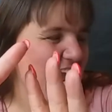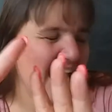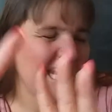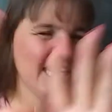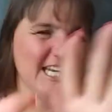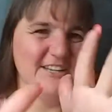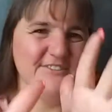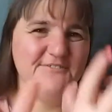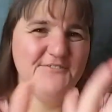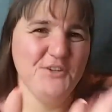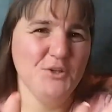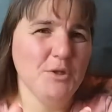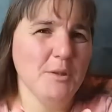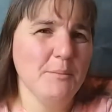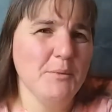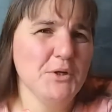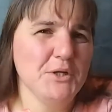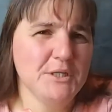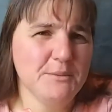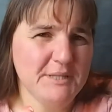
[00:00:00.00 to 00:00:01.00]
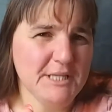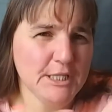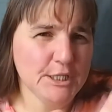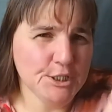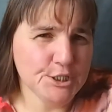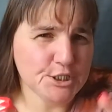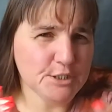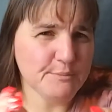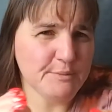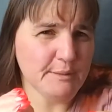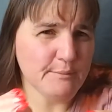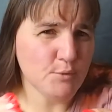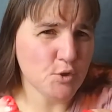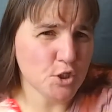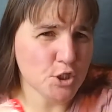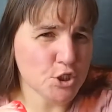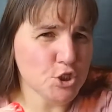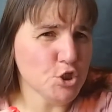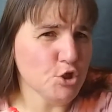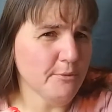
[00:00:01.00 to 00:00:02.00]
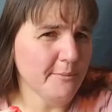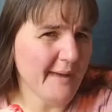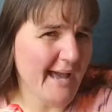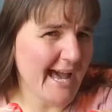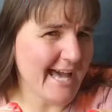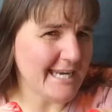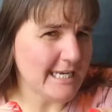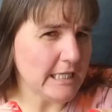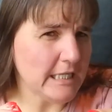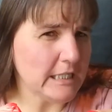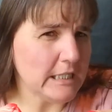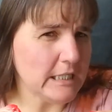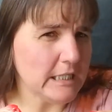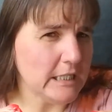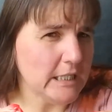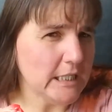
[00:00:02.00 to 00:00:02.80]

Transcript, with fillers: and I feel I'm going to be a little bit more dramatic.